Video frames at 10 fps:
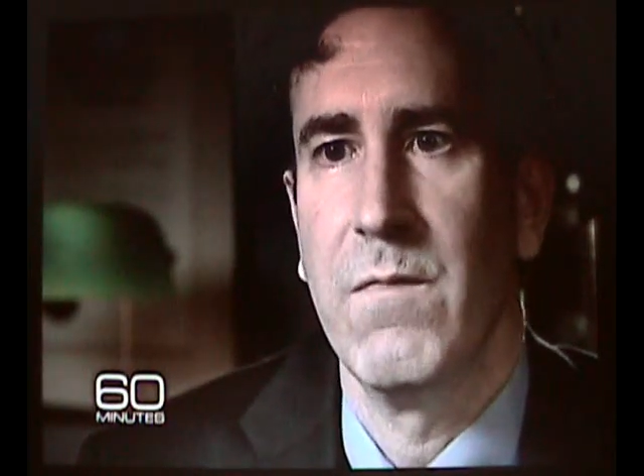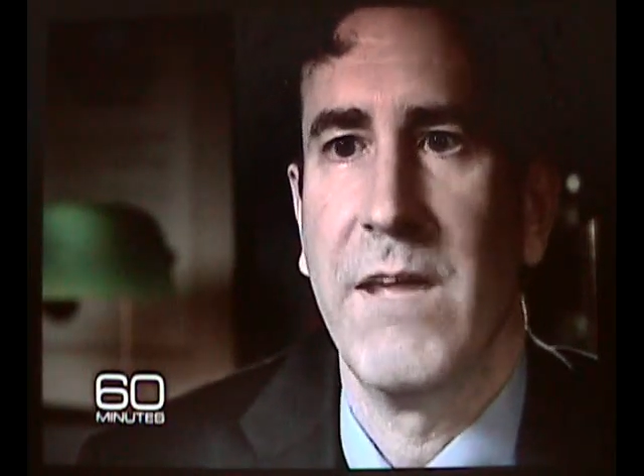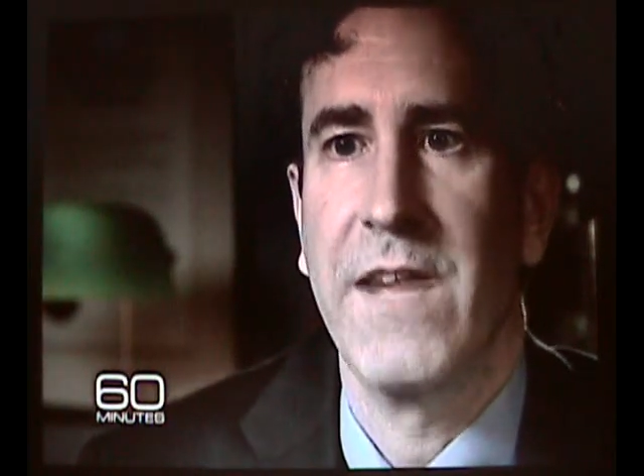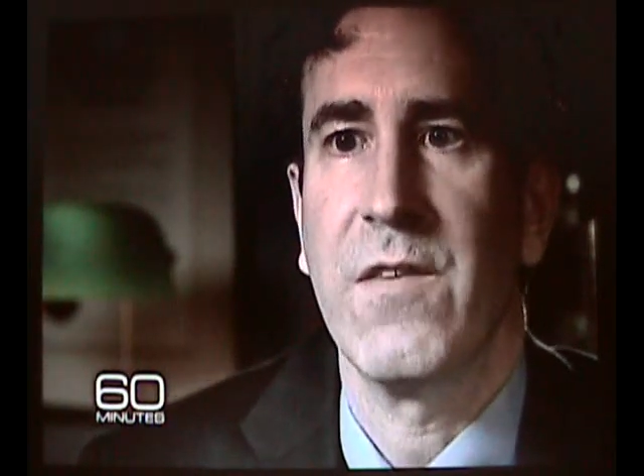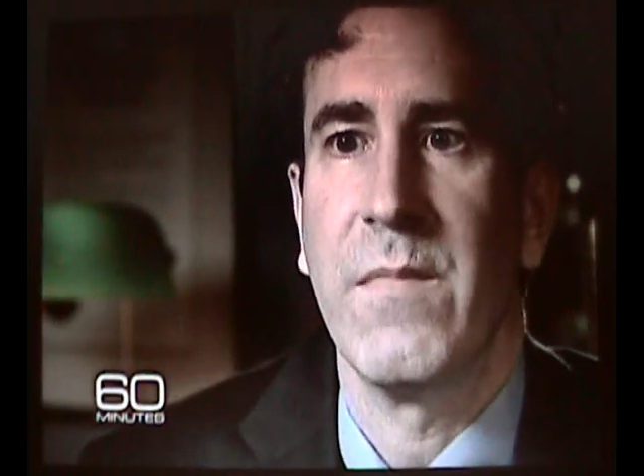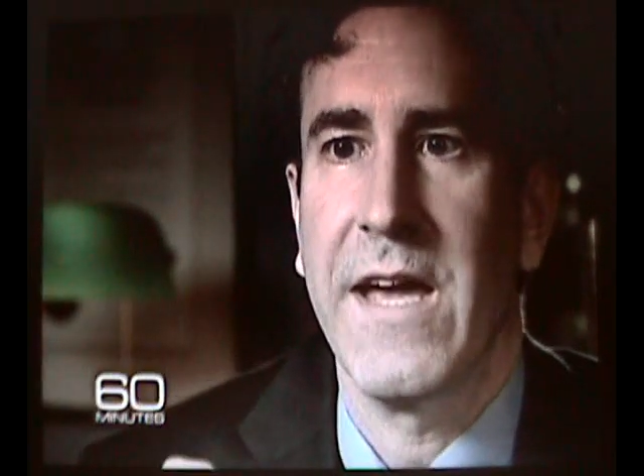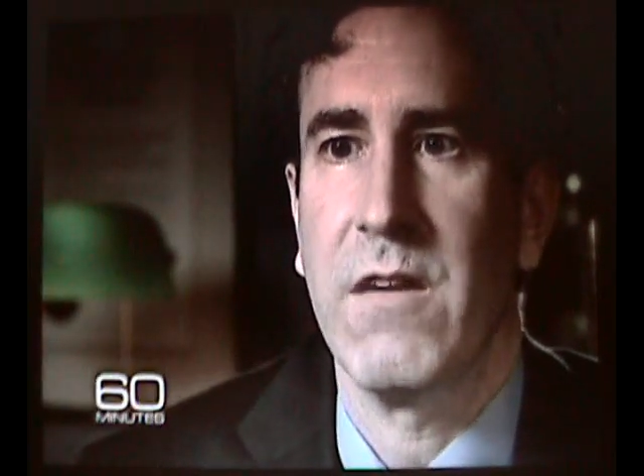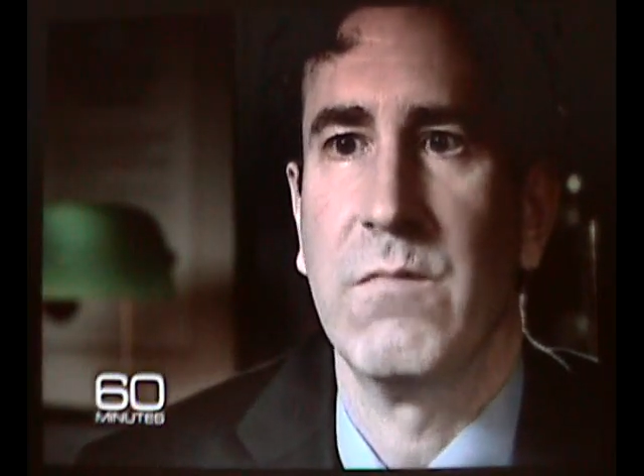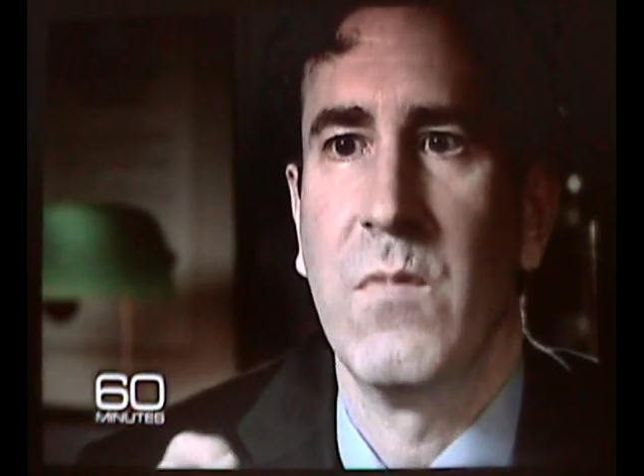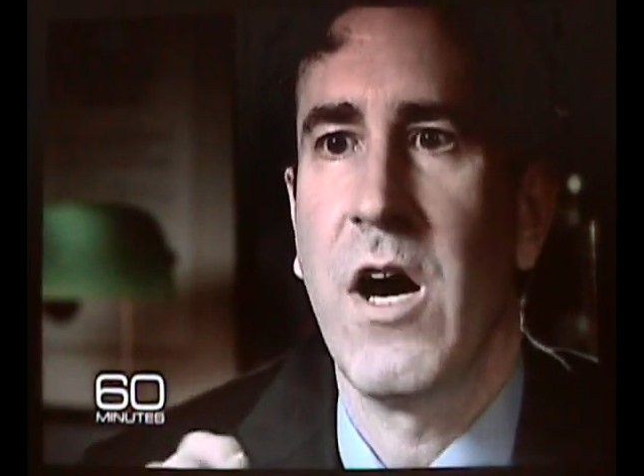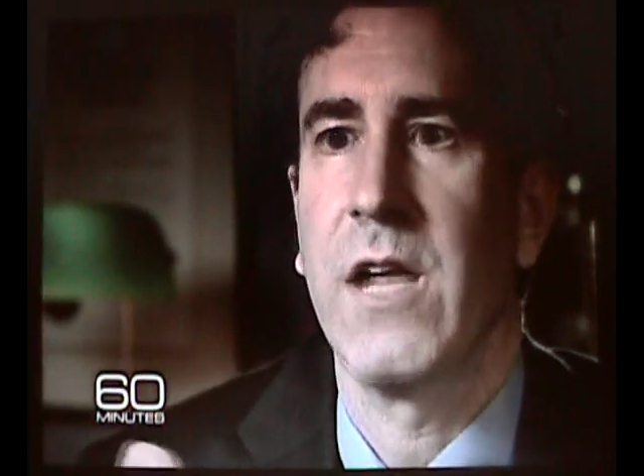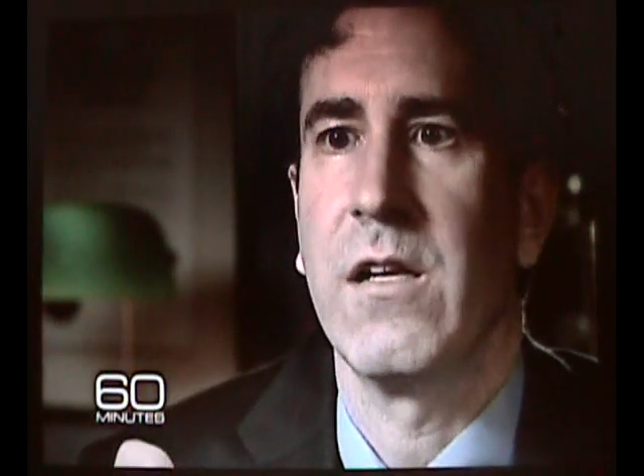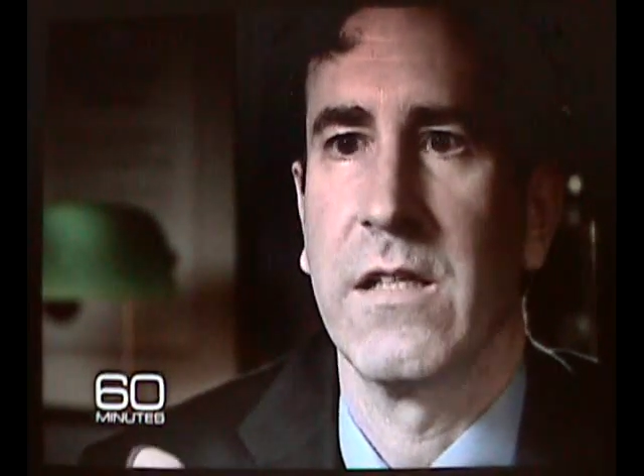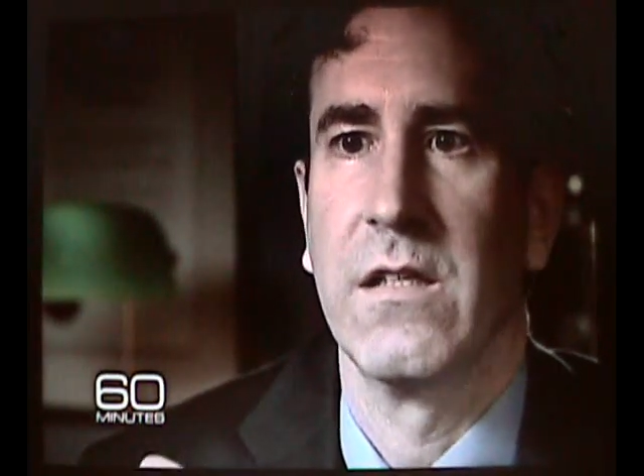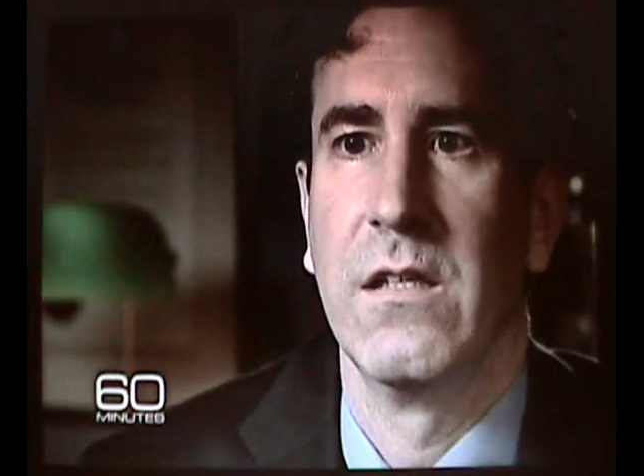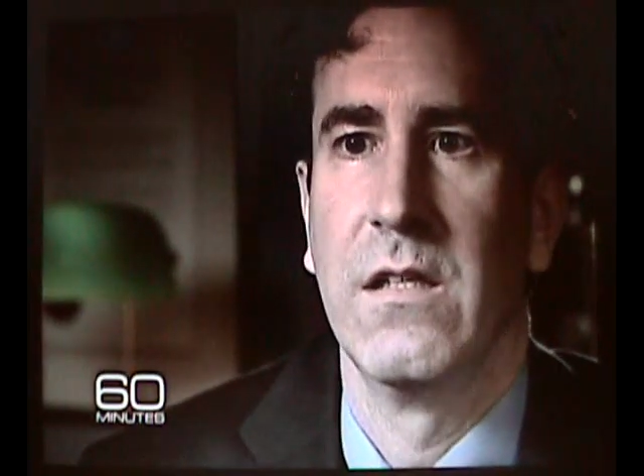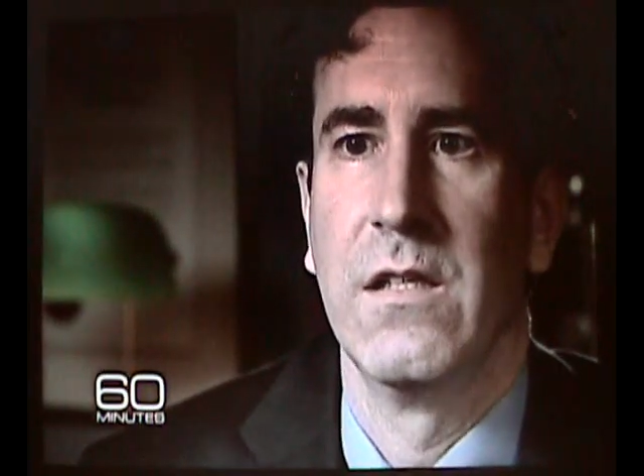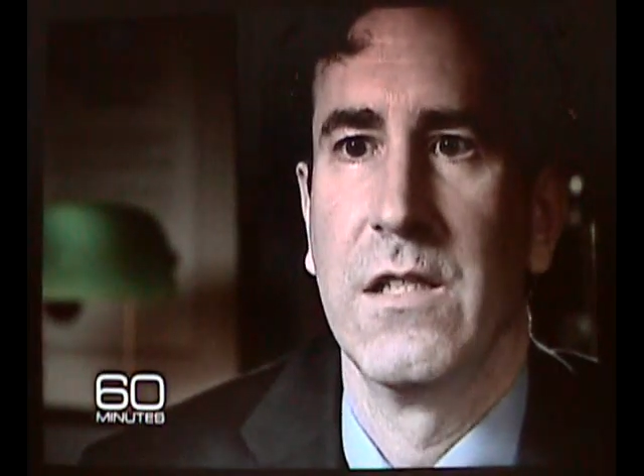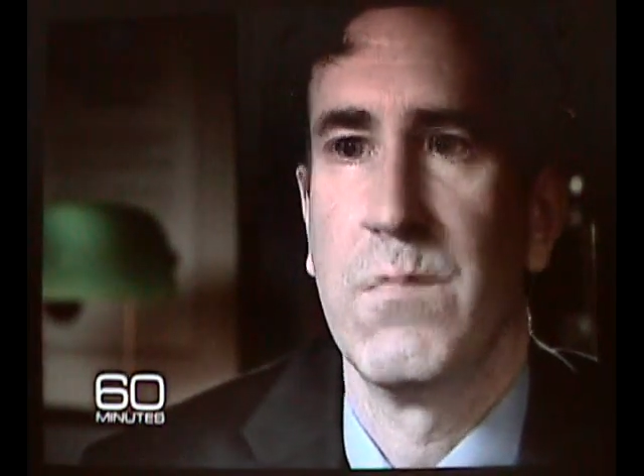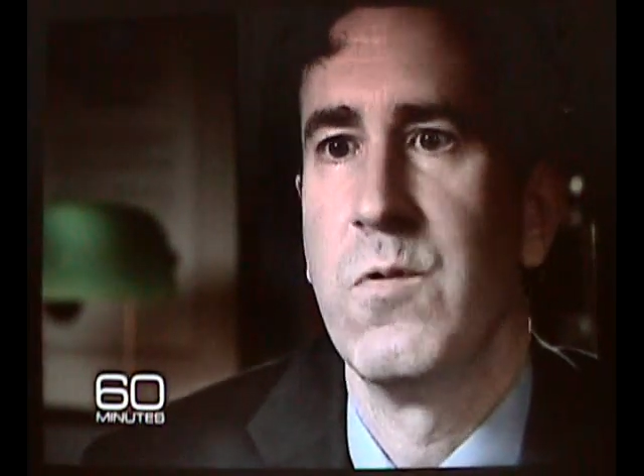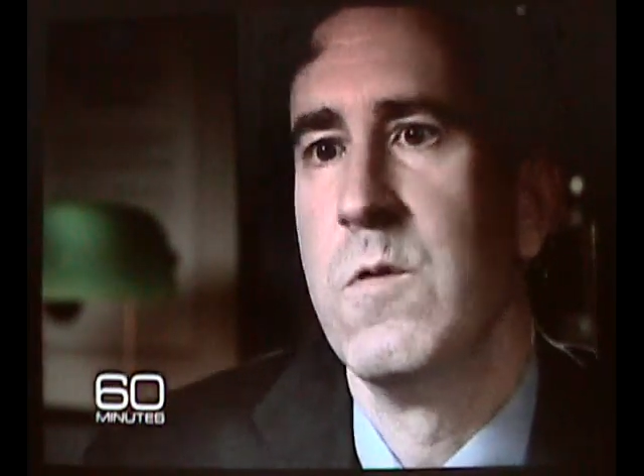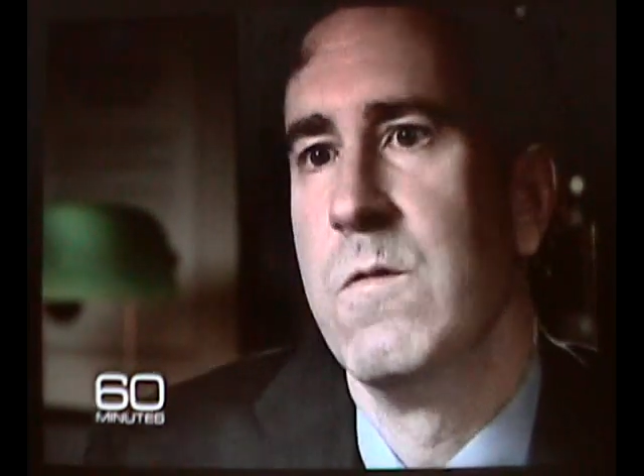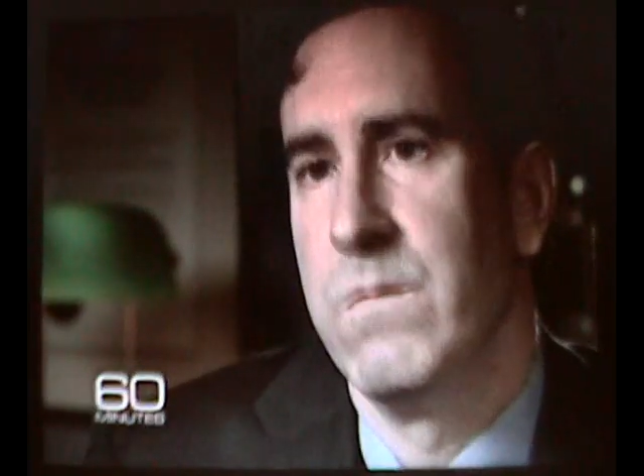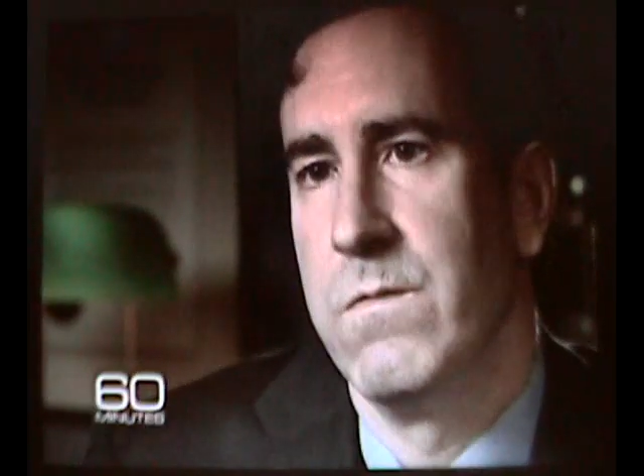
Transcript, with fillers: mathematical modeling to prove